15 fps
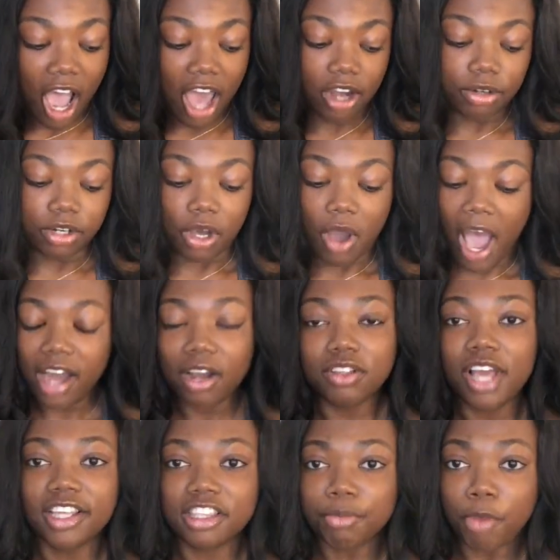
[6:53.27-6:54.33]
I don't know. I
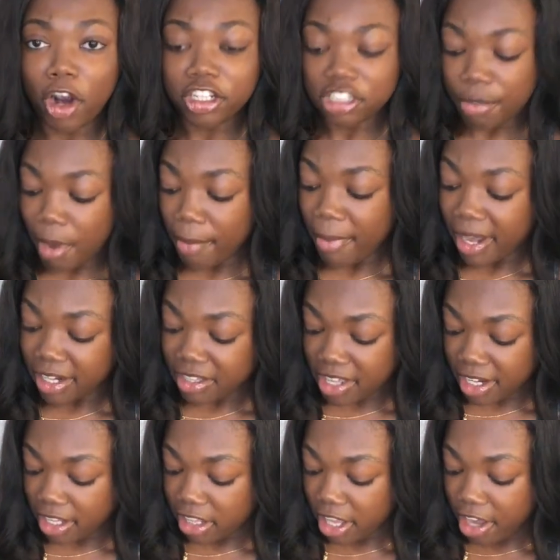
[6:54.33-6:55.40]
don't like the marks on my body
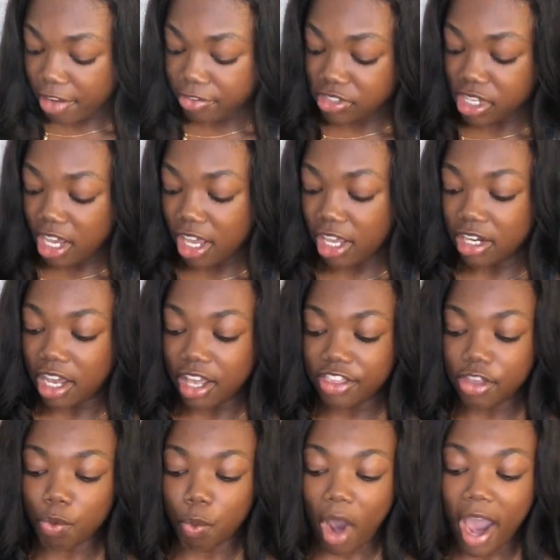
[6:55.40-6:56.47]
that it left. And
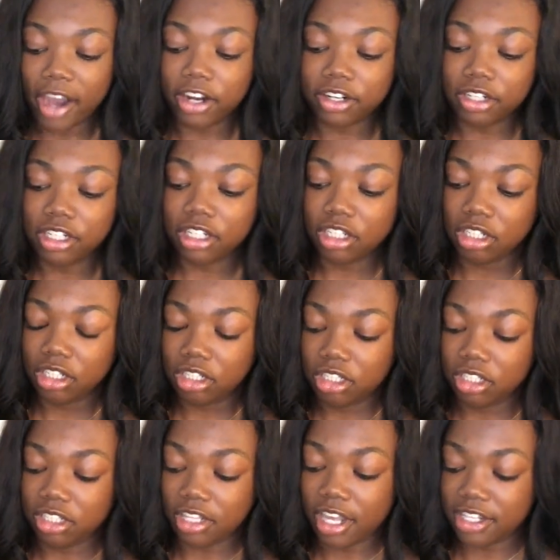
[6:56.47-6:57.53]
the wiring,
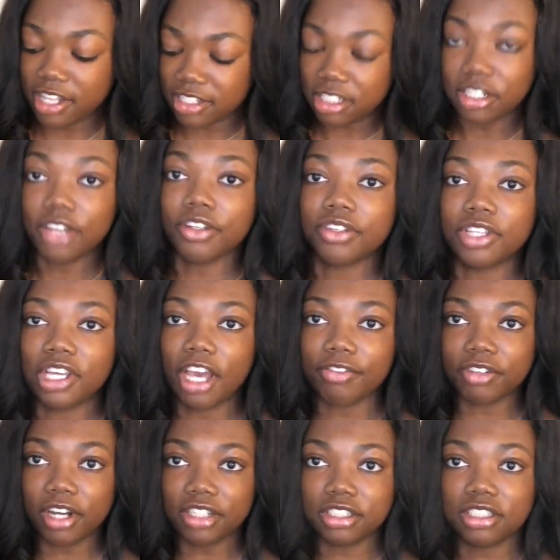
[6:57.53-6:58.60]
that's another thing I
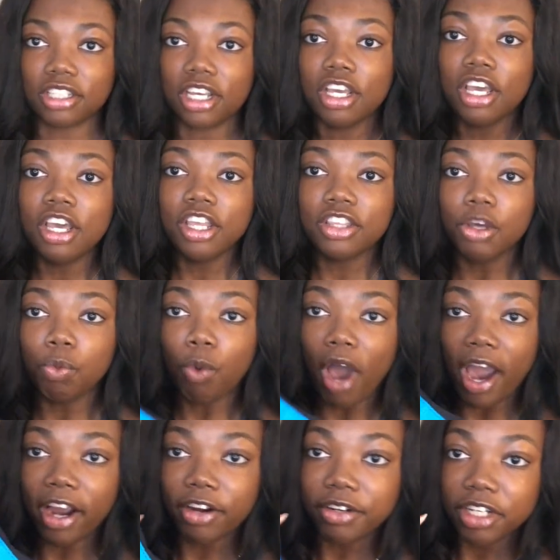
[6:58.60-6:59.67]
forgot to say. The
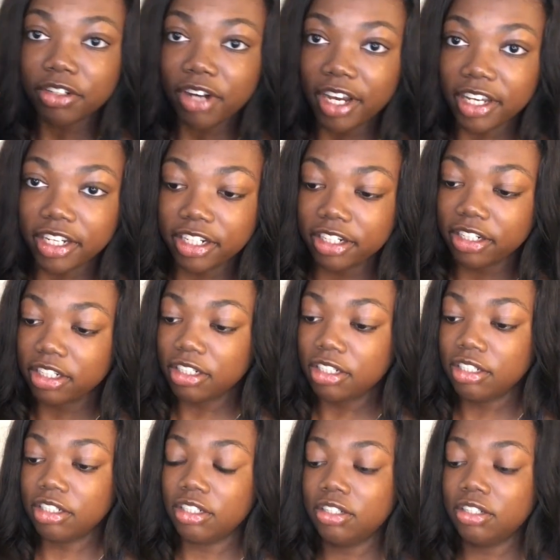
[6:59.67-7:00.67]
wiring right here.